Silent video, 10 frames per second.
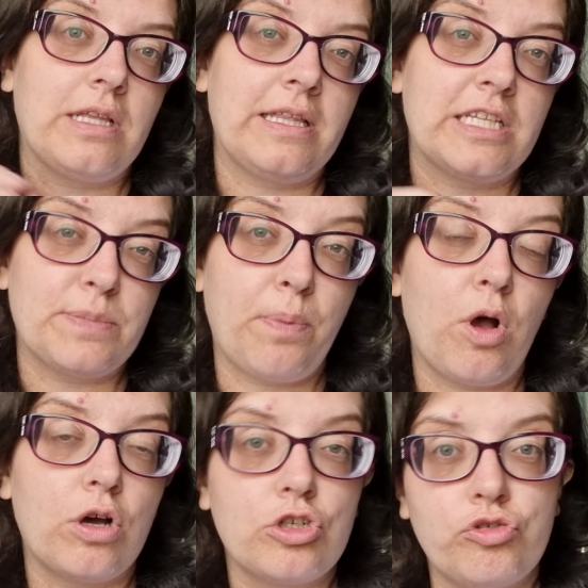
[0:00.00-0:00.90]
the
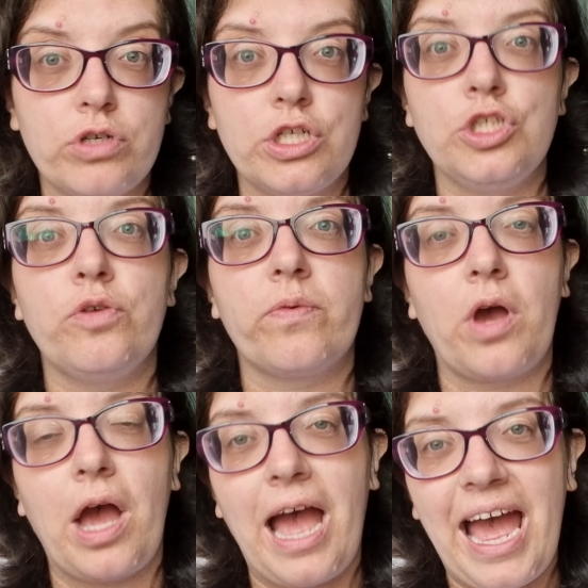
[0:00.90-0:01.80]
sport drone, you've
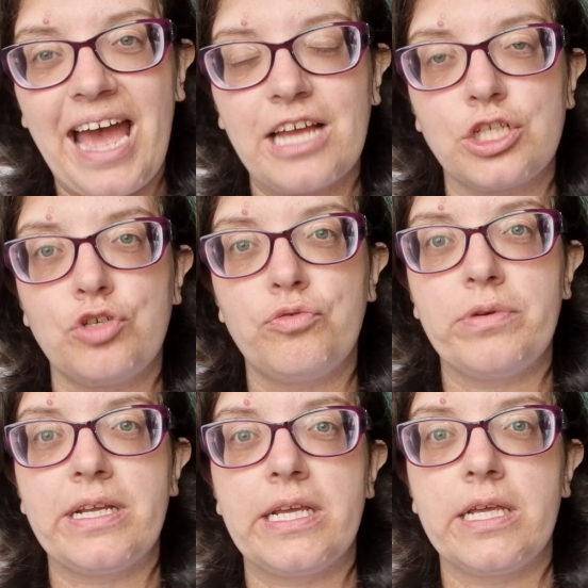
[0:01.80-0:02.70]
got
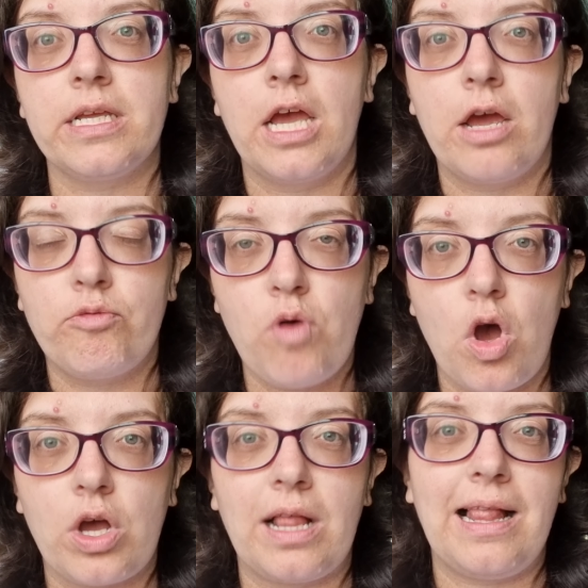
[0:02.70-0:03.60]
archery,
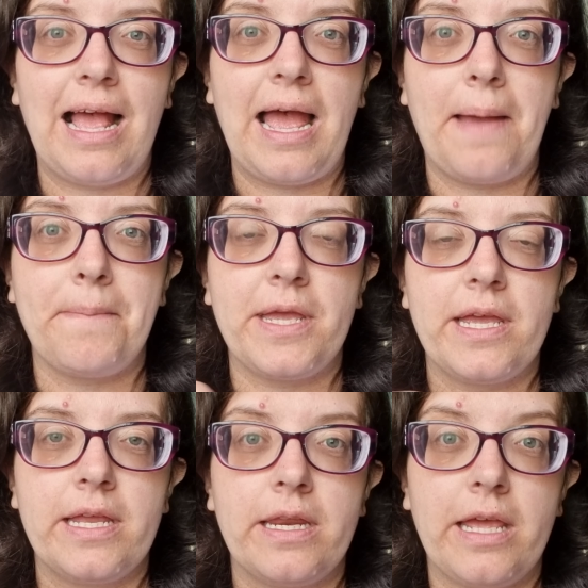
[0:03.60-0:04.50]
rock
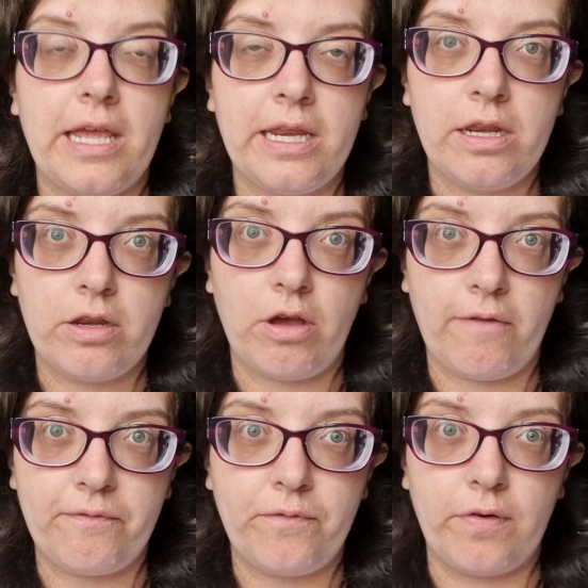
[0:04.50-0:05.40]
climbing, indoor
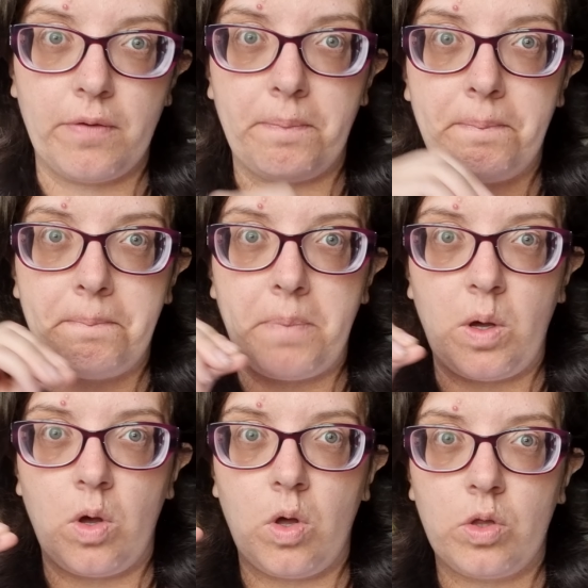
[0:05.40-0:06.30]
football,
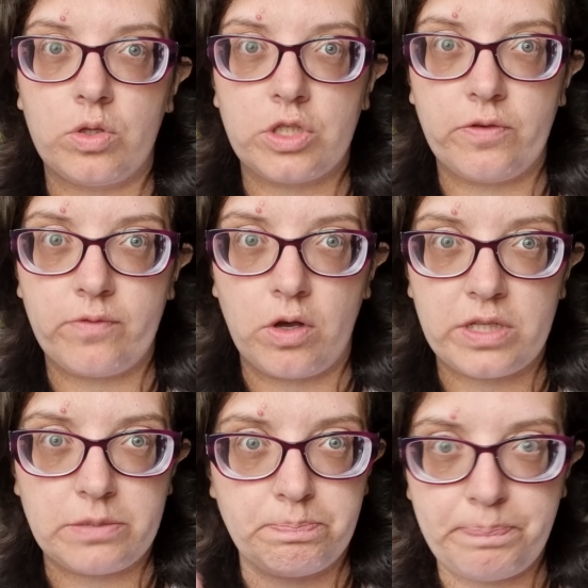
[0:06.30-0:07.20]
you've got
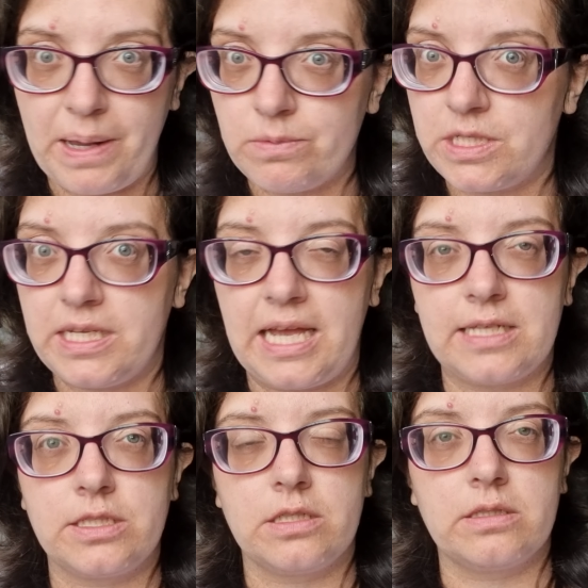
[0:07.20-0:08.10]
this bouncy
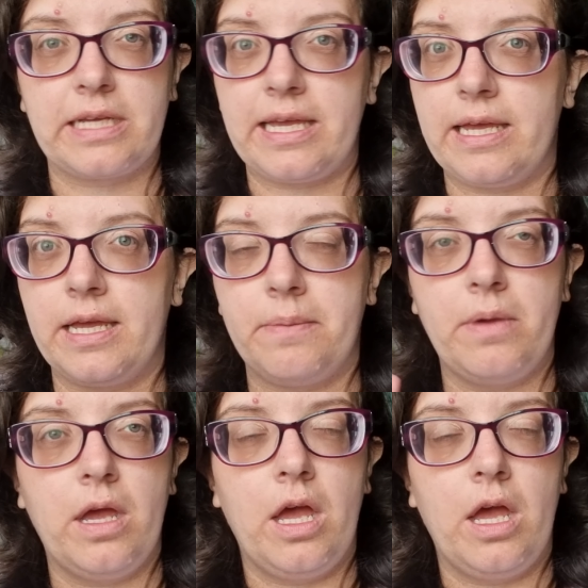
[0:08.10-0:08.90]
castle game.